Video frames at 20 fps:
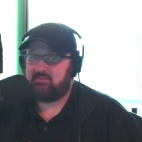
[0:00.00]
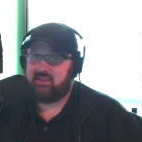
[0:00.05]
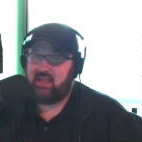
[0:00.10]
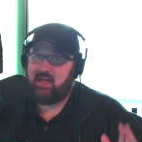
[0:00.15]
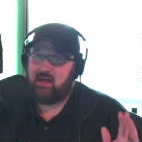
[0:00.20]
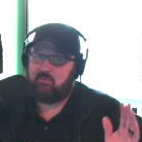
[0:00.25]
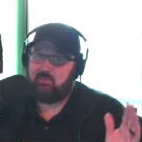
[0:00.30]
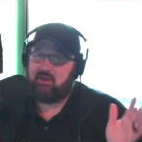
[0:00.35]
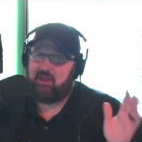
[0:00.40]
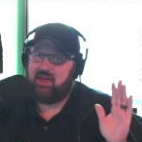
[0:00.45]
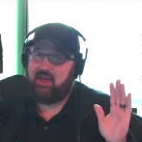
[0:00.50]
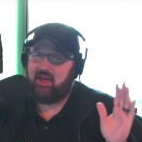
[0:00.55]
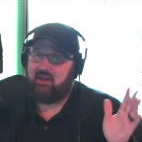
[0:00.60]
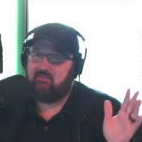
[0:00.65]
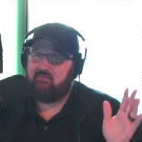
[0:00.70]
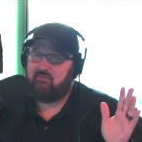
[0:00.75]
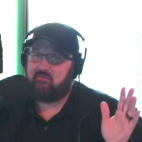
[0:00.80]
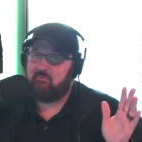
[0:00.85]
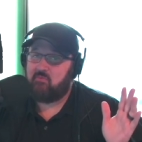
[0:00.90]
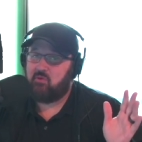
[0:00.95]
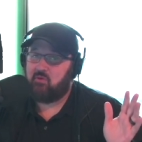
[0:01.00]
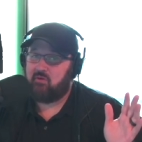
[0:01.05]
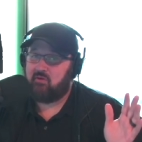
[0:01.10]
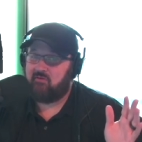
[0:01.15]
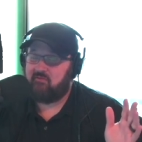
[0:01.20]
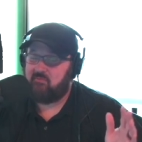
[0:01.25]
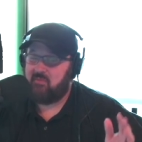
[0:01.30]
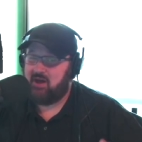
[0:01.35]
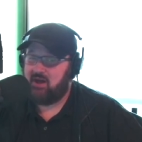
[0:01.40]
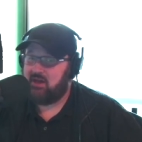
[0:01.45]
now I'm going to have more
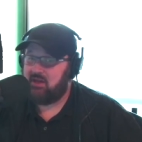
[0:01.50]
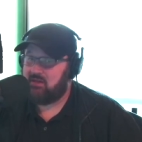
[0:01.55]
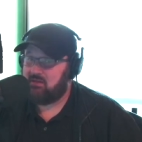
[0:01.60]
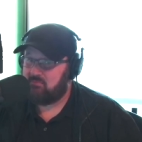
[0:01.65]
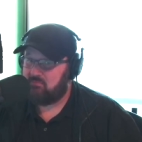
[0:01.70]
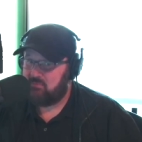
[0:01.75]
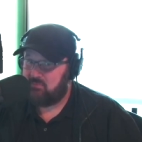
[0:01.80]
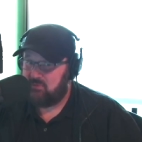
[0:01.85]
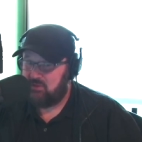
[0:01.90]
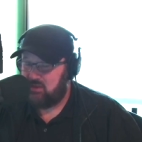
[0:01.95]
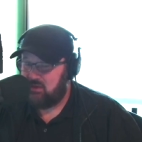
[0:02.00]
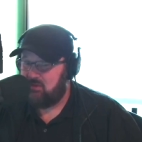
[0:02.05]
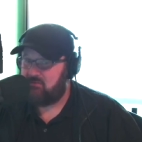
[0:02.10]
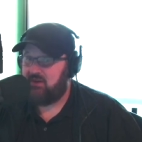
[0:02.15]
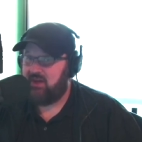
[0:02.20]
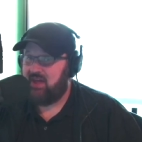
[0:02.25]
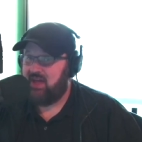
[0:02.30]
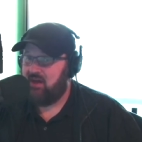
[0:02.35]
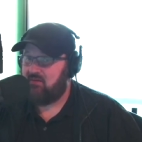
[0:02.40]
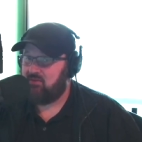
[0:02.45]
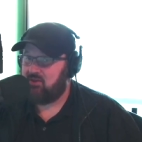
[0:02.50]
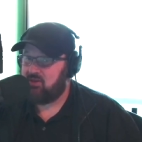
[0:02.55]
of my, if I have any,